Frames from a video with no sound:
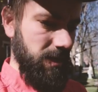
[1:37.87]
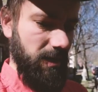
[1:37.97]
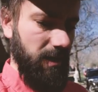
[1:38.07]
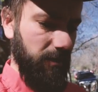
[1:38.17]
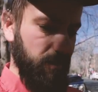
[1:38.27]

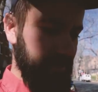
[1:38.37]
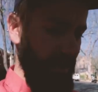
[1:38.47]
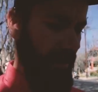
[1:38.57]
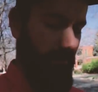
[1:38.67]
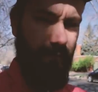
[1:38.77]
Uh, Good
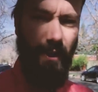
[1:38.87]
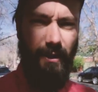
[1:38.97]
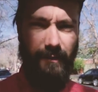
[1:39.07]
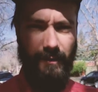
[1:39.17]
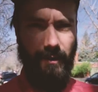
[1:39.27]
Sam
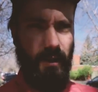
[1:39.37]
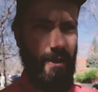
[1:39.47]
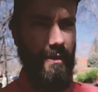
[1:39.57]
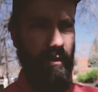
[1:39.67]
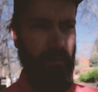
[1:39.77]
failed for
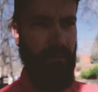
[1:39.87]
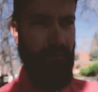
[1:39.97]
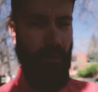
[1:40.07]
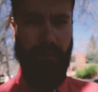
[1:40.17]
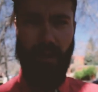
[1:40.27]
the
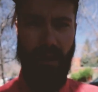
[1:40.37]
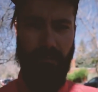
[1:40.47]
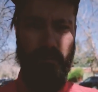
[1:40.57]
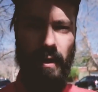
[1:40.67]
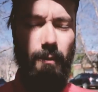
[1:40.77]
fourth
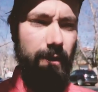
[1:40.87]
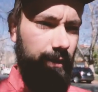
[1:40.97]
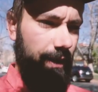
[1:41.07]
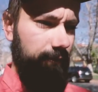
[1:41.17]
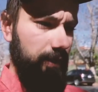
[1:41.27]
time. They
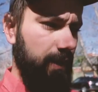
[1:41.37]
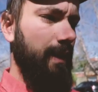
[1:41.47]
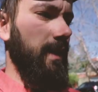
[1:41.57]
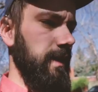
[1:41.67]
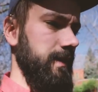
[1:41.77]
wiggled out of it.
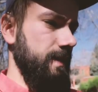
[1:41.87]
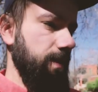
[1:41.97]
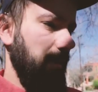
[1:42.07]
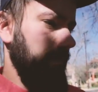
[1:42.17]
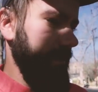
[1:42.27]
This
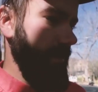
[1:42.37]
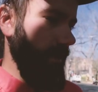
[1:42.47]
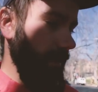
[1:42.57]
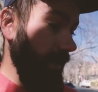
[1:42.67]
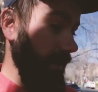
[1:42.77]
time they
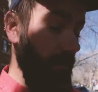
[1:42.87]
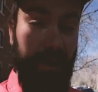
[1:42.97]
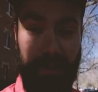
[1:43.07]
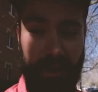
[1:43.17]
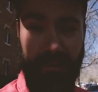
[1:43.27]
said that
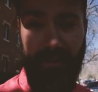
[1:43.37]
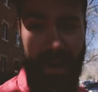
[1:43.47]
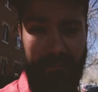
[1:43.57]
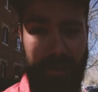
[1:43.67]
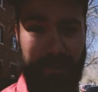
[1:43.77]
apparently I don't even
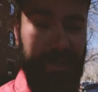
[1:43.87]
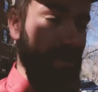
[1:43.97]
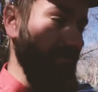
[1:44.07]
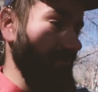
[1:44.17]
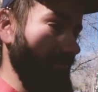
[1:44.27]
have a
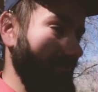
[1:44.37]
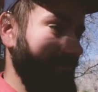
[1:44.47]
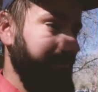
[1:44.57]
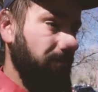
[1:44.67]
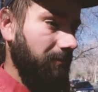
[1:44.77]
membership,
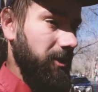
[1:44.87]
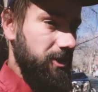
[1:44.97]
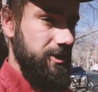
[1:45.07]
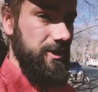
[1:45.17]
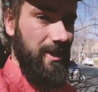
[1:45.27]

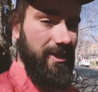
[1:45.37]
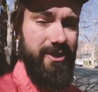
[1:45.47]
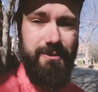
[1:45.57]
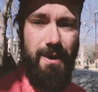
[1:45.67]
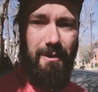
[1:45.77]
which I
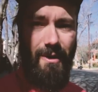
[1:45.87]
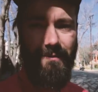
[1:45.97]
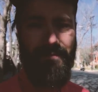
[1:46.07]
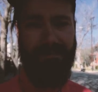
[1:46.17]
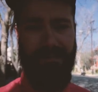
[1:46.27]
just bought one.